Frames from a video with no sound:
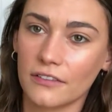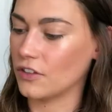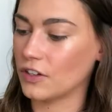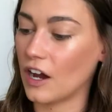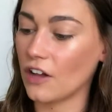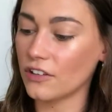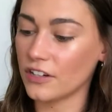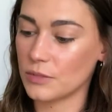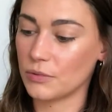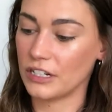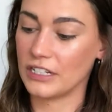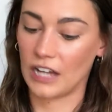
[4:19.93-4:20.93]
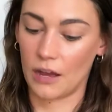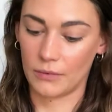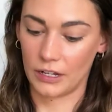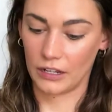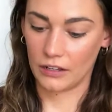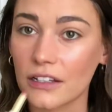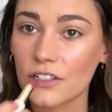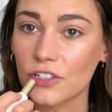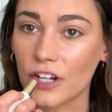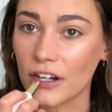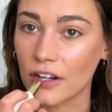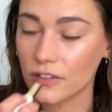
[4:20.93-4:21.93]
The color is pretty dominant. Let's
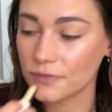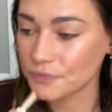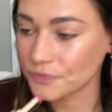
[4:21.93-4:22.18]
try it out.